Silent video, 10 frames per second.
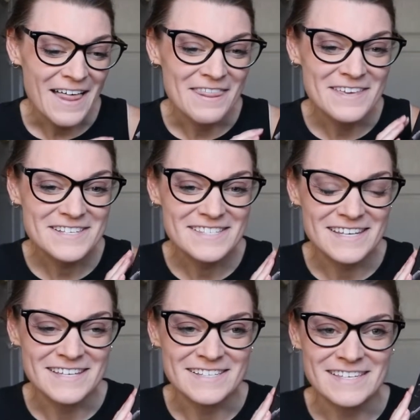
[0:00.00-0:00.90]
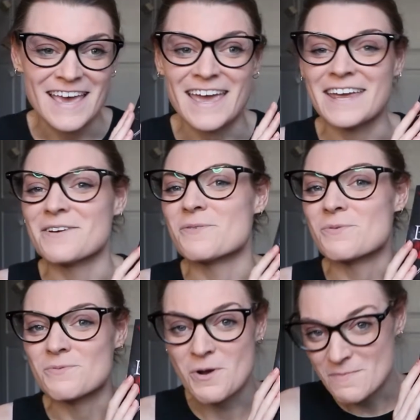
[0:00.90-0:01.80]
This is a
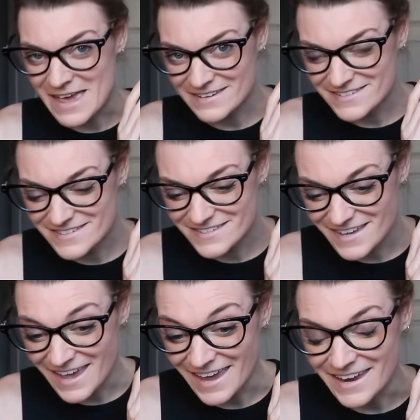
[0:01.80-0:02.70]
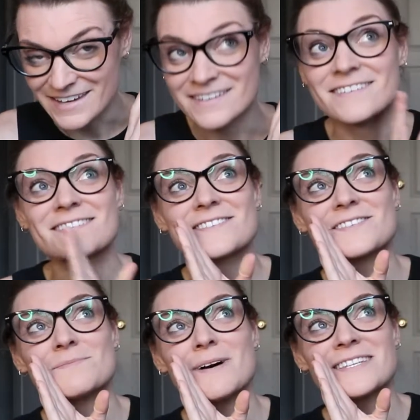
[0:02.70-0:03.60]
romance, a
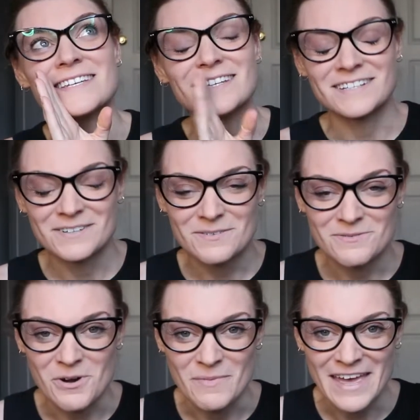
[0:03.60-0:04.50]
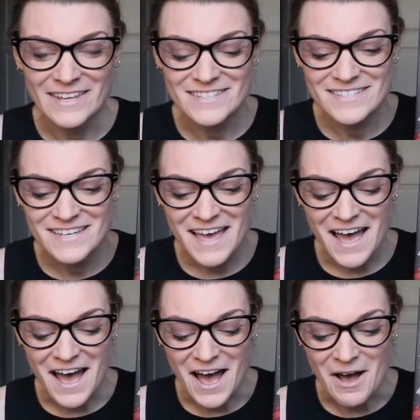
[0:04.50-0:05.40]
smutty romance,
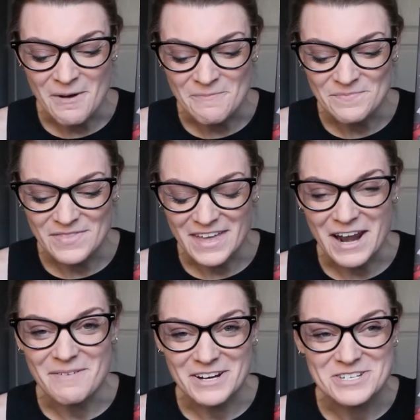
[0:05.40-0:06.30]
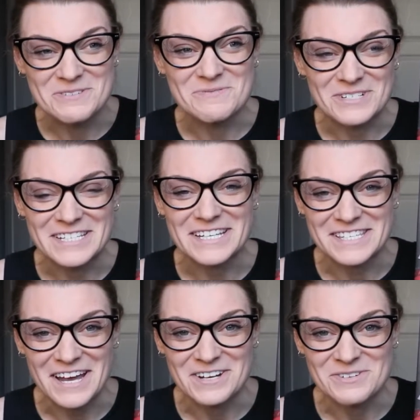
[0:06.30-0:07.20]
that I'm actually really
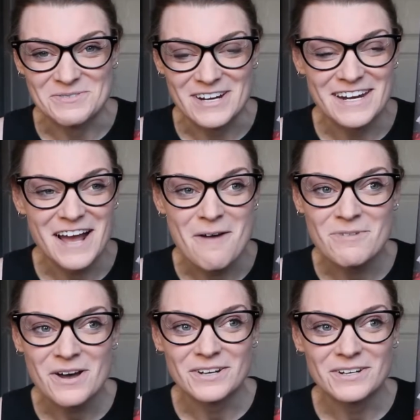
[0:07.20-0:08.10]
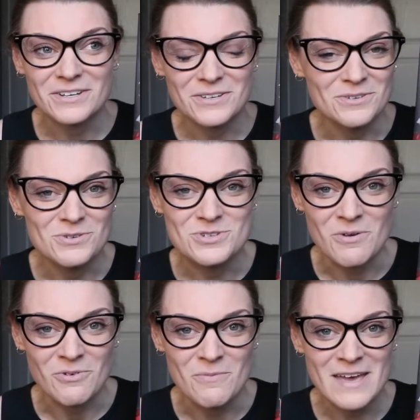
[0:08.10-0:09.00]
excited to read. I'm not huge
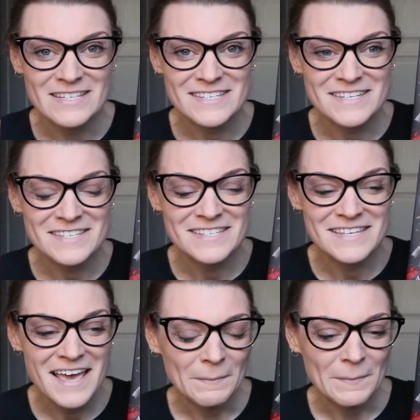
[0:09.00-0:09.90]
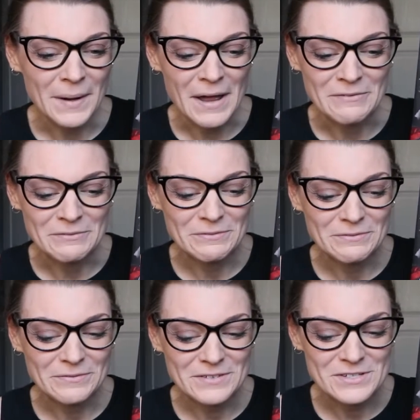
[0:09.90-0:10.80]
on romances, but
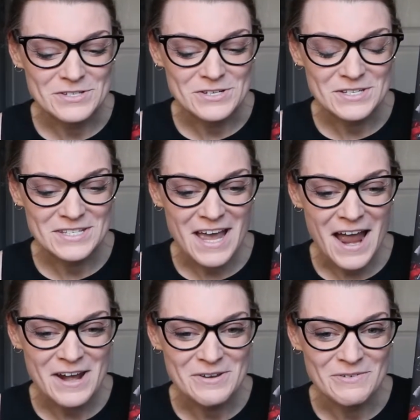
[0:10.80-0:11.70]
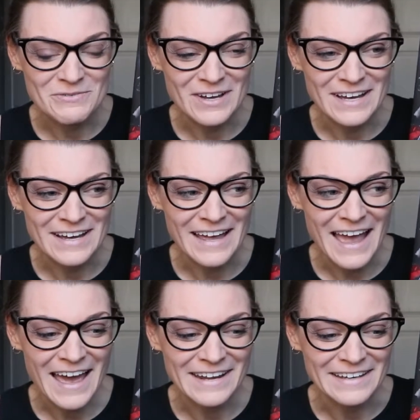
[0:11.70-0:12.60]
I've just kind of
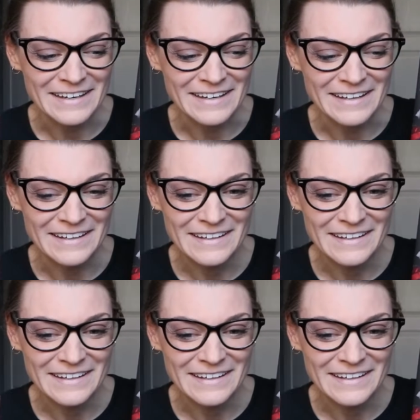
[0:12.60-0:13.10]
had a